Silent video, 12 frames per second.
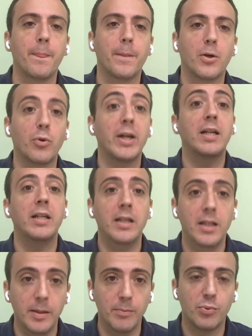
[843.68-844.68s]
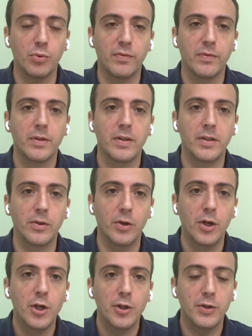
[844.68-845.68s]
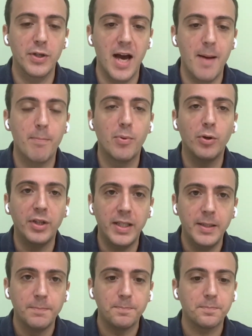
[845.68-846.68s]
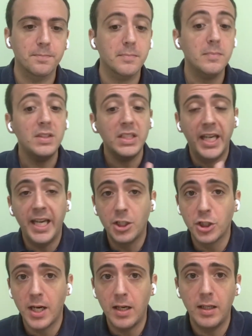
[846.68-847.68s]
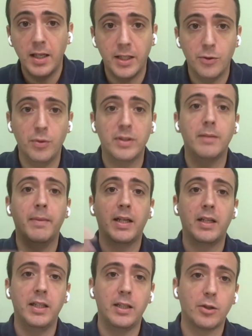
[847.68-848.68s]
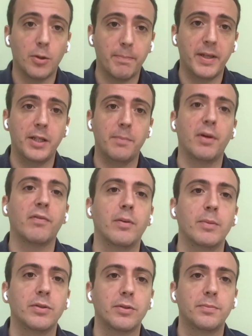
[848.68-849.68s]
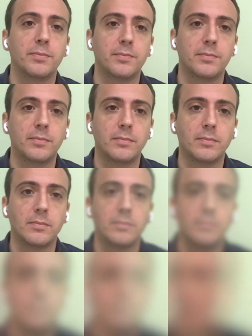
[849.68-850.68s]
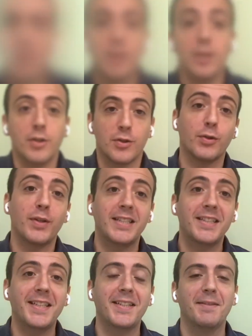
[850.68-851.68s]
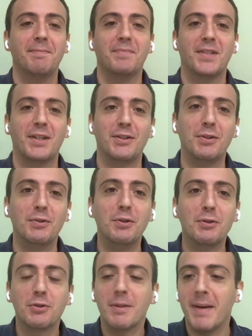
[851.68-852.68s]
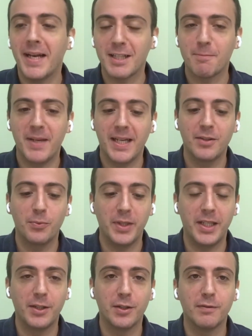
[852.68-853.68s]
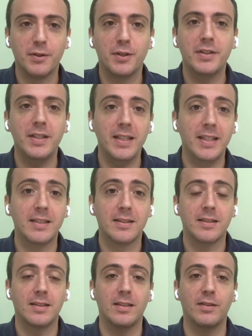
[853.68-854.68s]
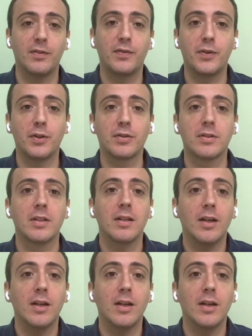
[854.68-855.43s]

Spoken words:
greatly improve the employee, HR, and ultimately company performance. So that's it. The three main aspects we covered is first,